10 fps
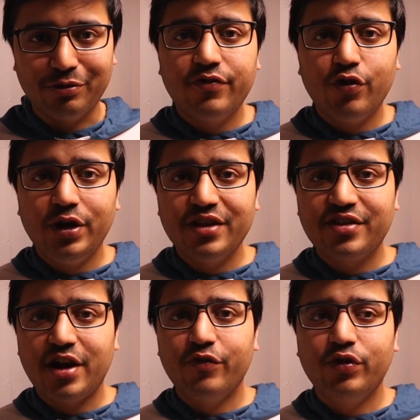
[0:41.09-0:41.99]
First of all, let's
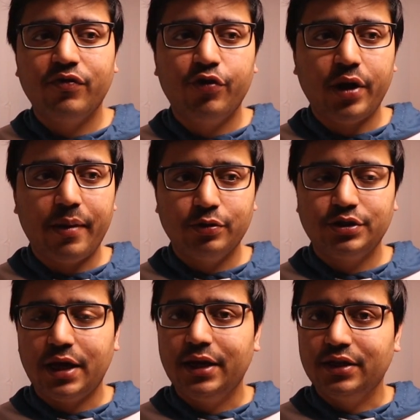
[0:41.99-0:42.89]
start with what
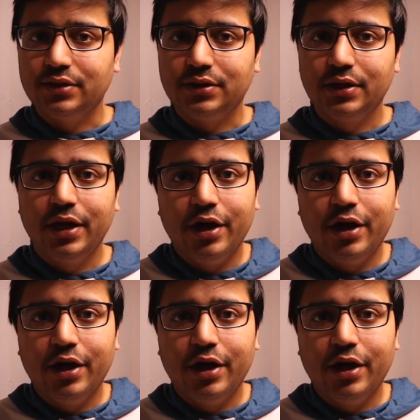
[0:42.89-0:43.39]
apostille is.